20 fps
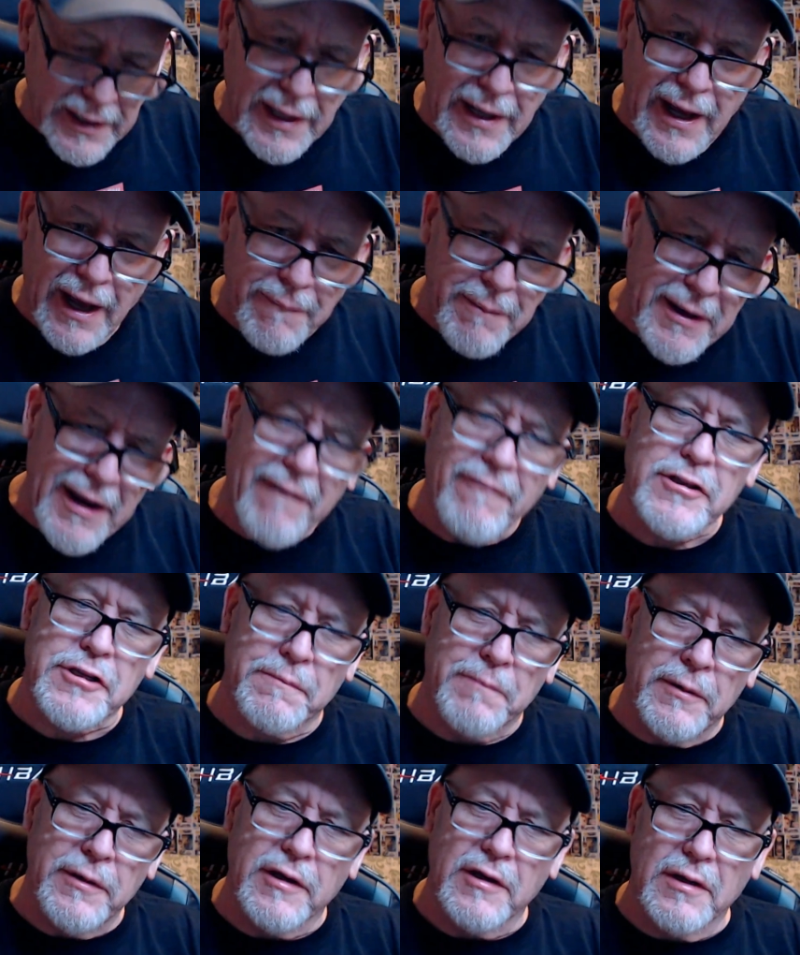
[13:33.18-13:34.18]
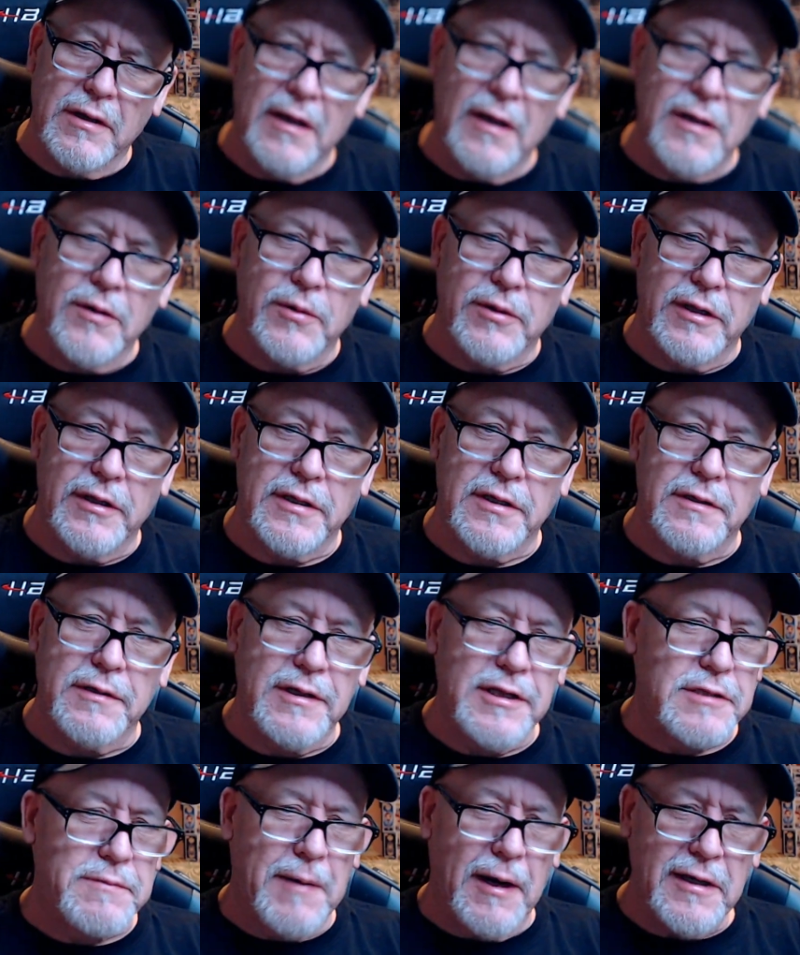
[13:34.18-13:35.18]
I've been having some pretty good luck with these
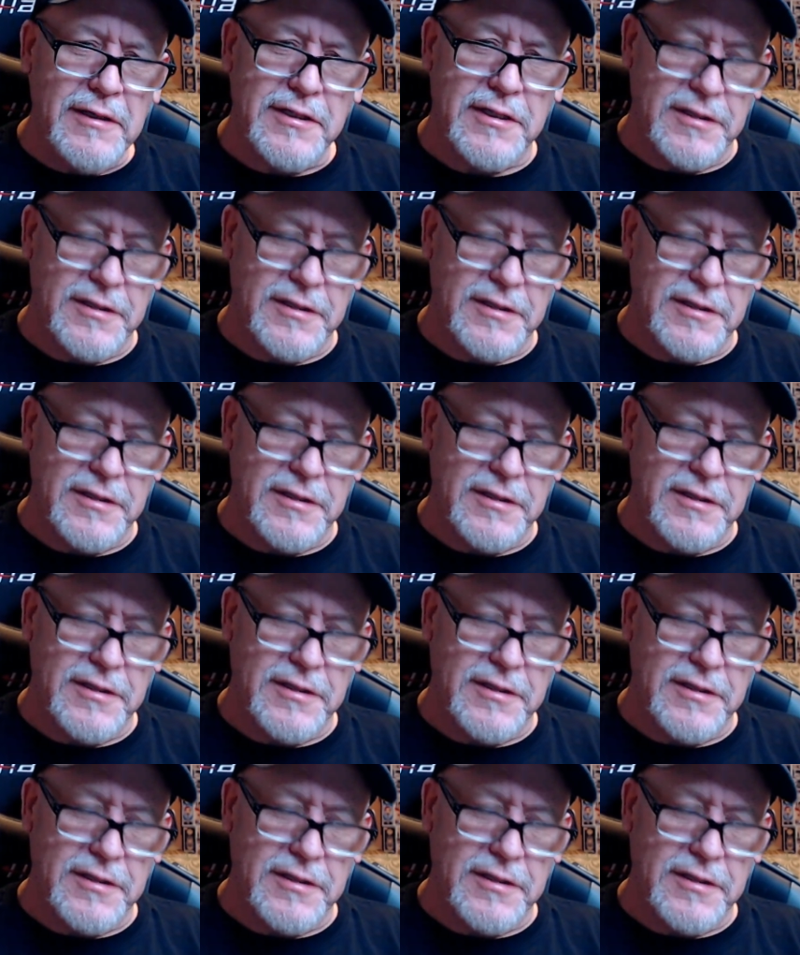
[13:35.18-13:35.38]
boxes